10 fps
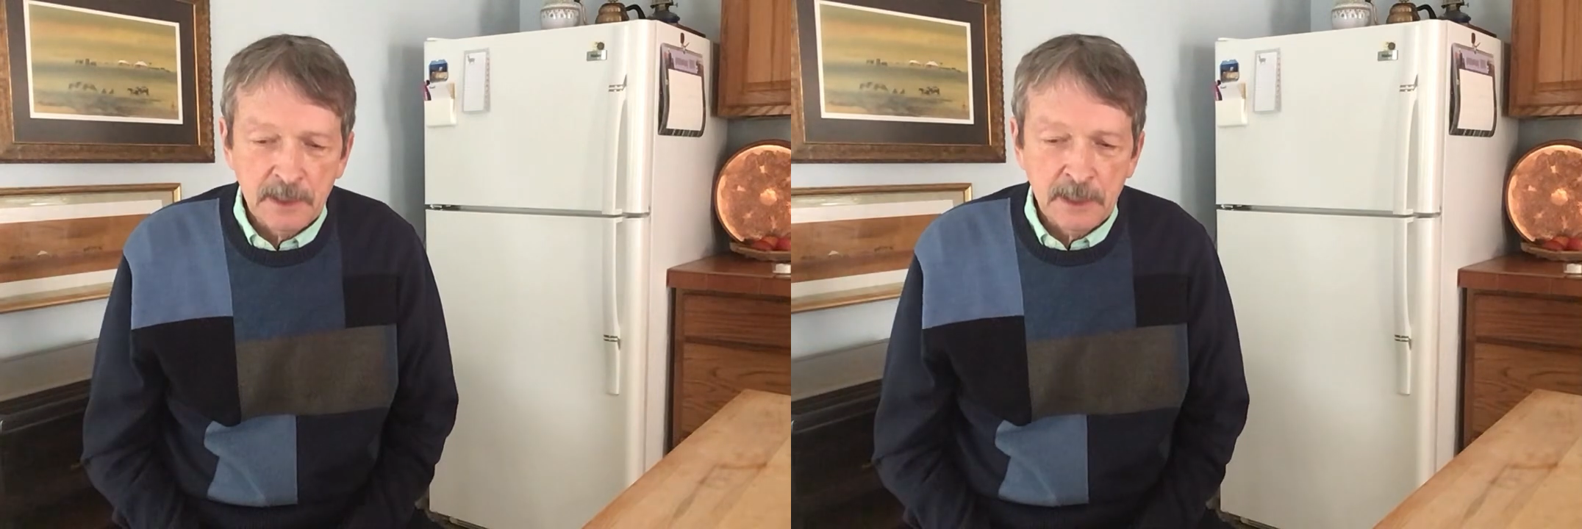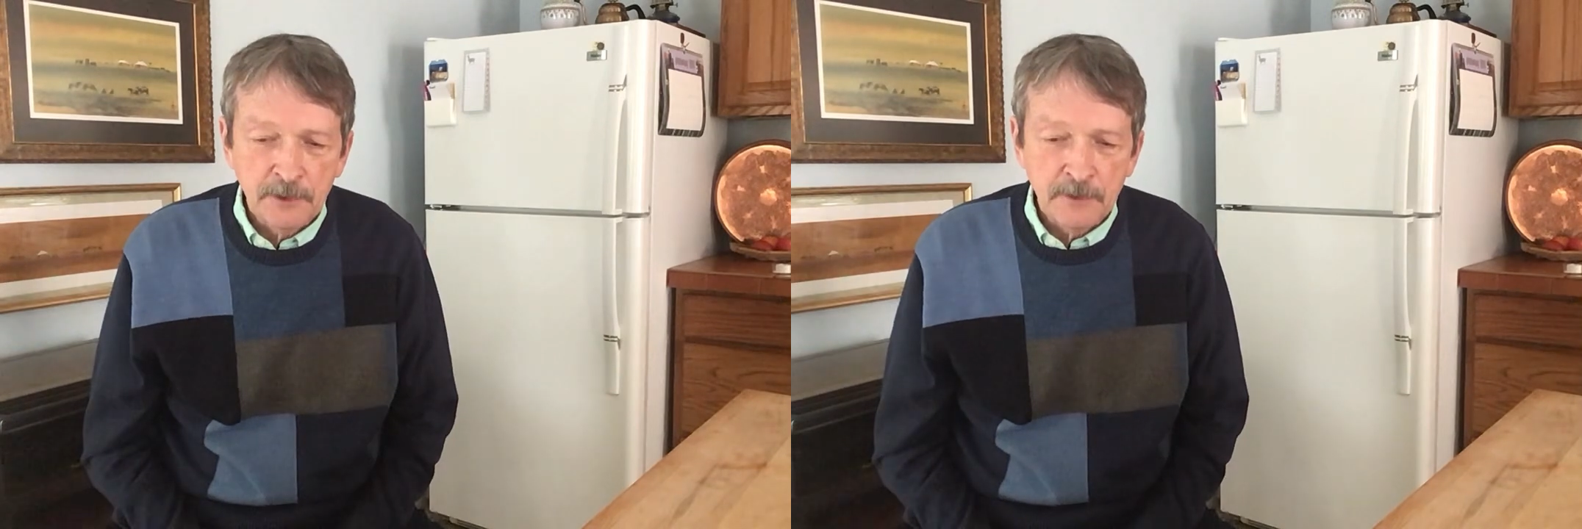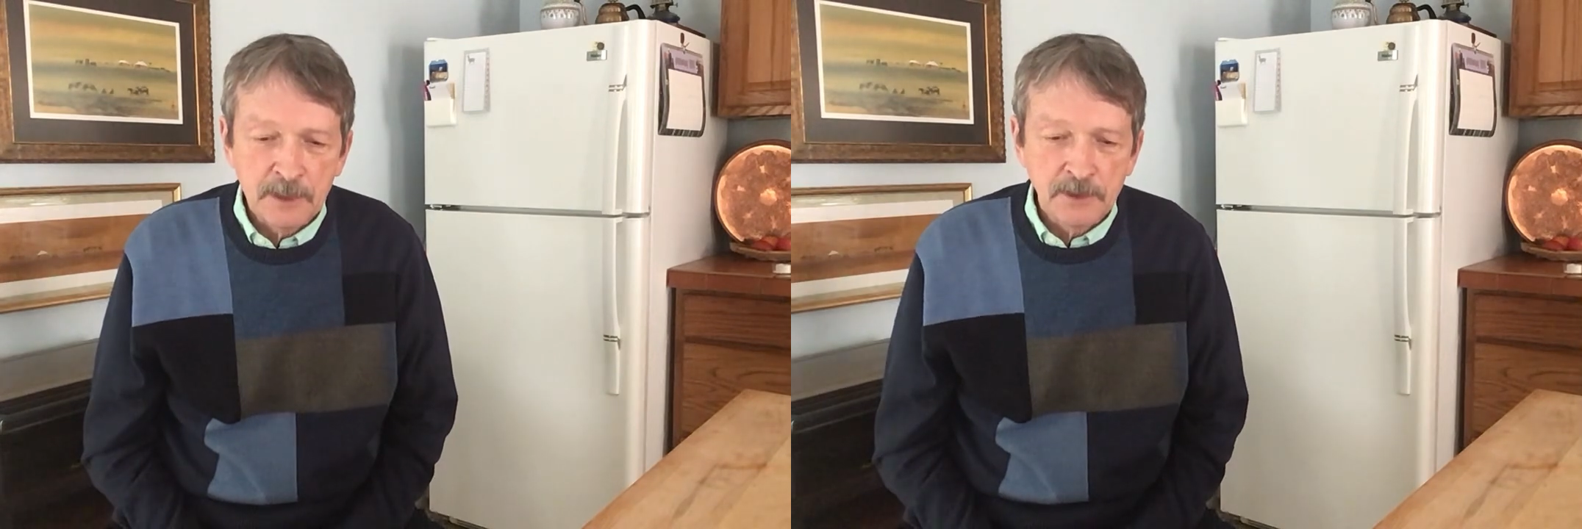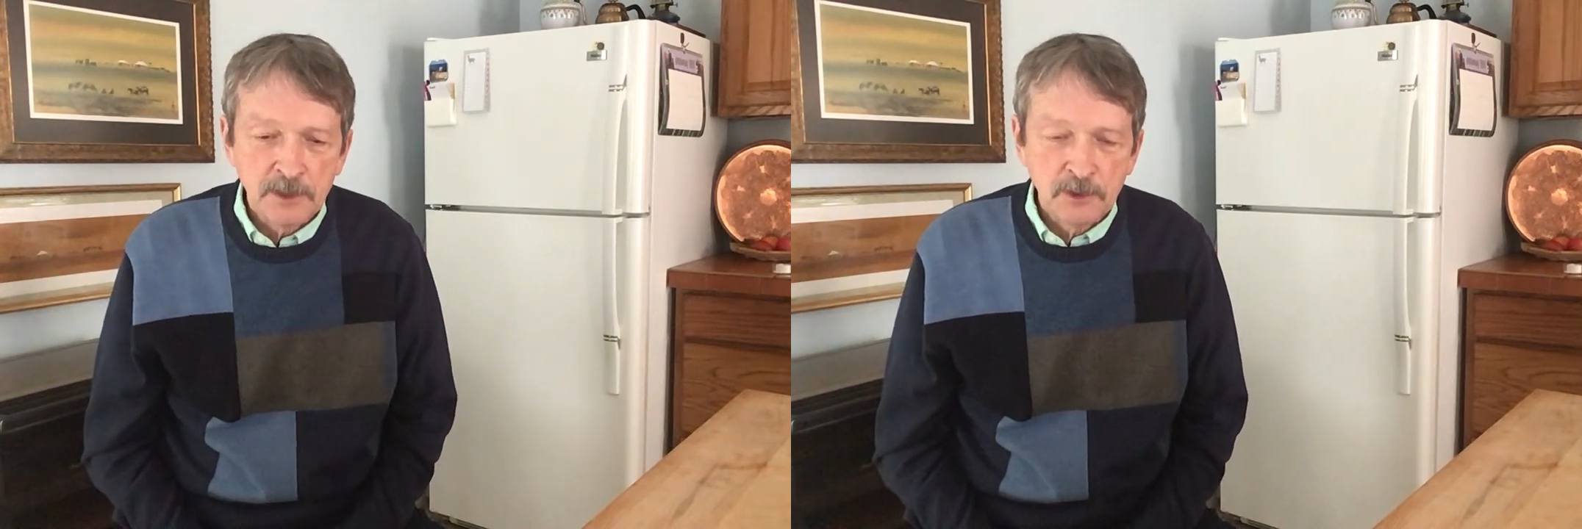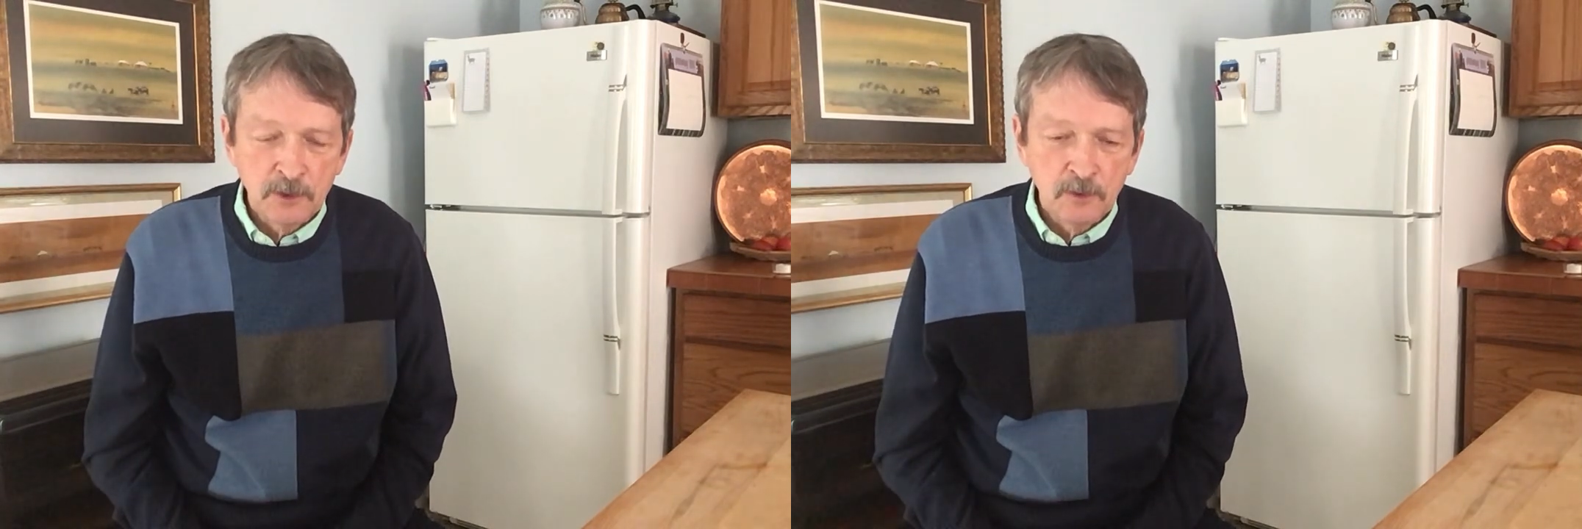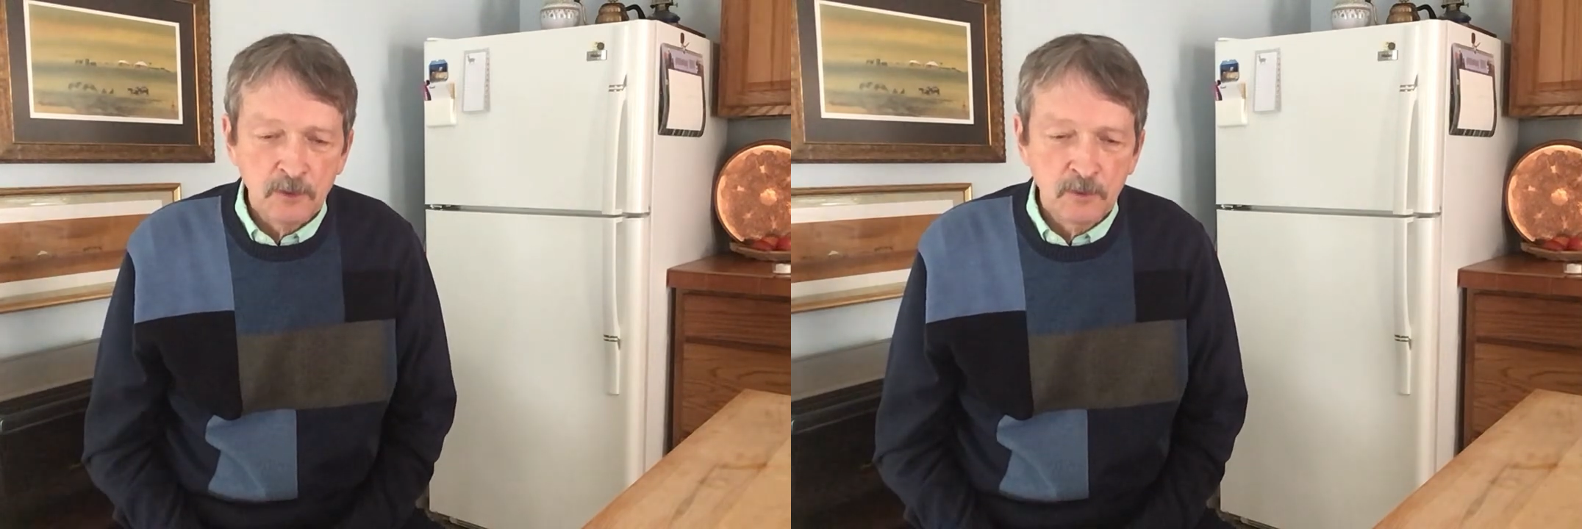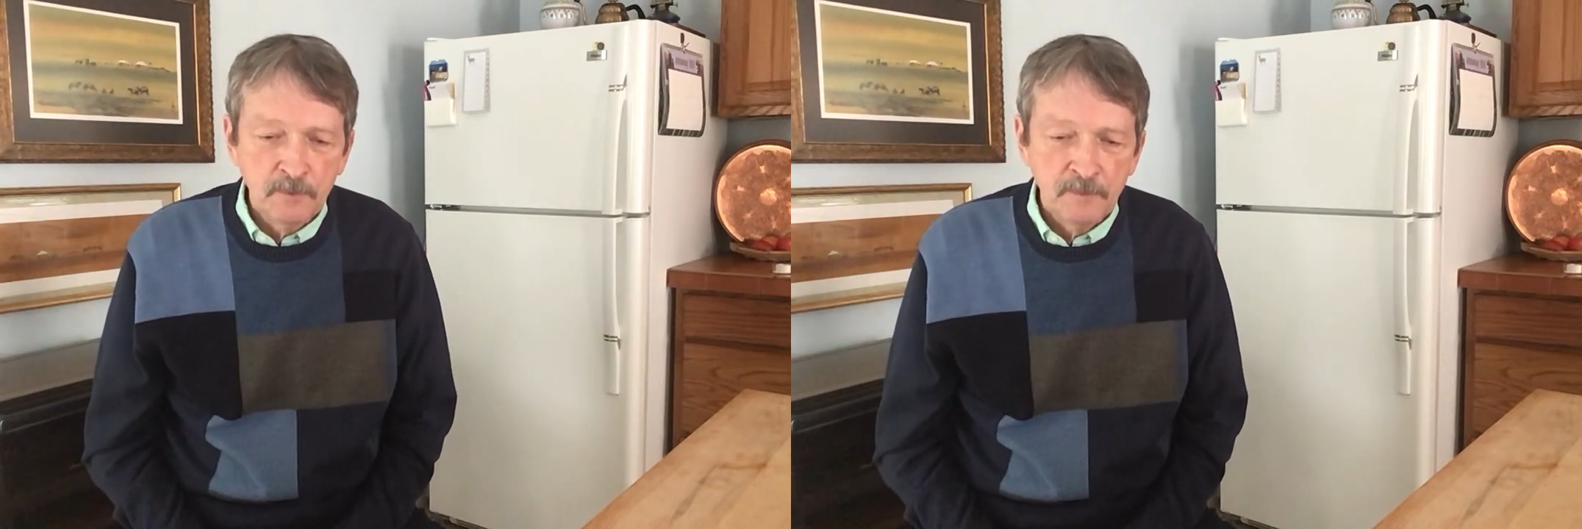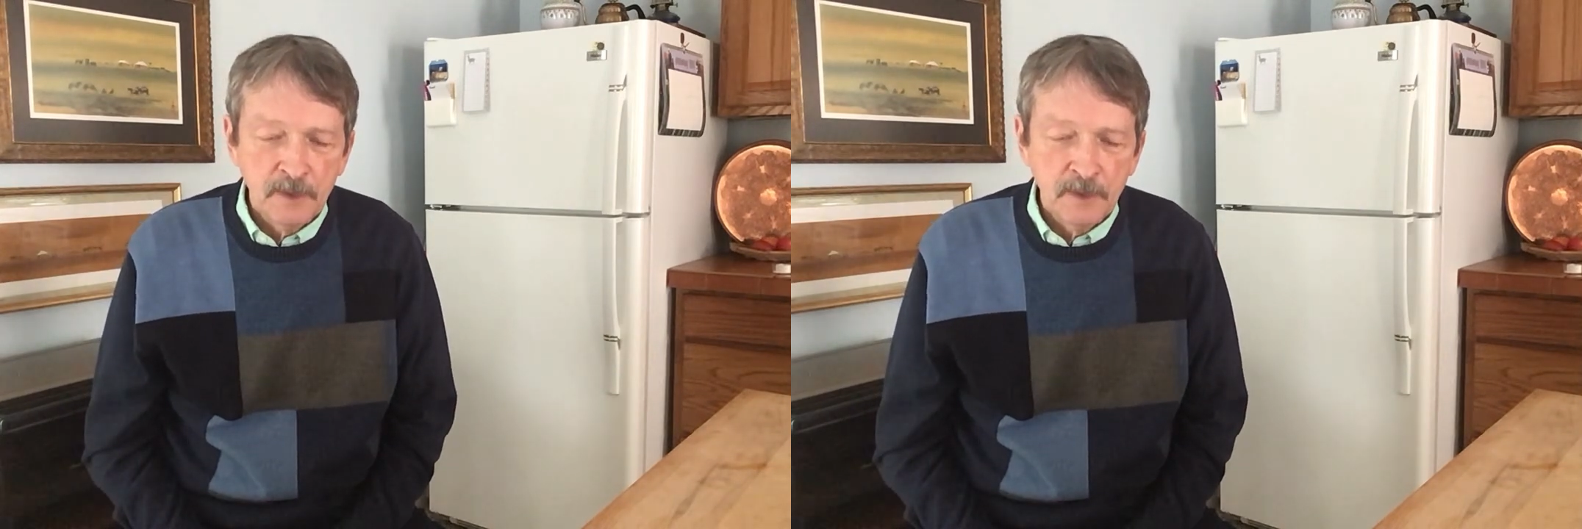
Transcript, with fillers: either in school,